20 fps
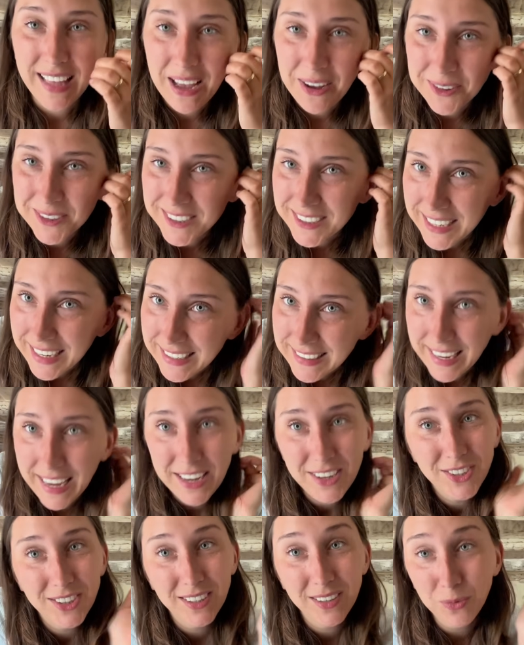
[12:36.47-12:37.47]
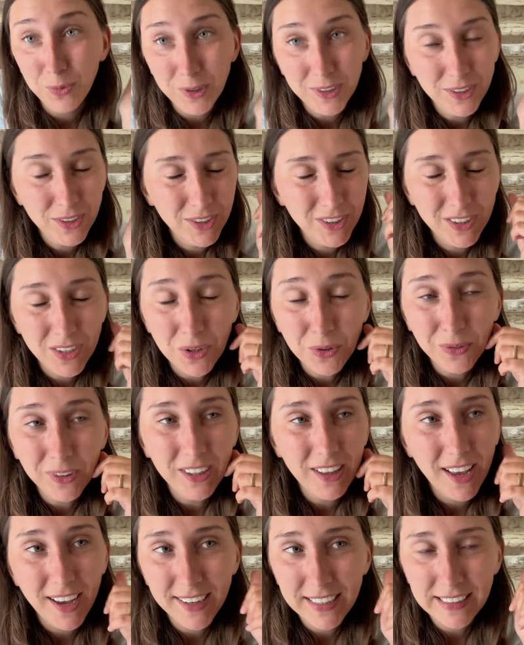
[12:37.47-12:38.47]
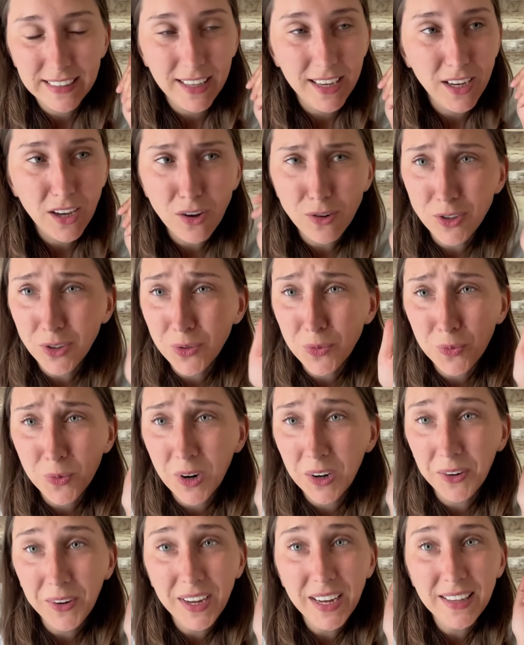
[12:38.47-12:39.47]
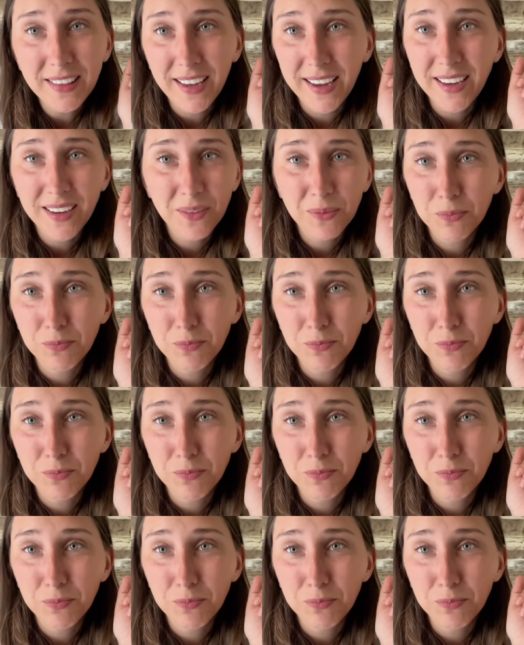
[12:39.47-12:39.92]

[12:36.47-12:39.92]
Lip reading: Our estate agent was so relaxed, like, oh, don't worry, like,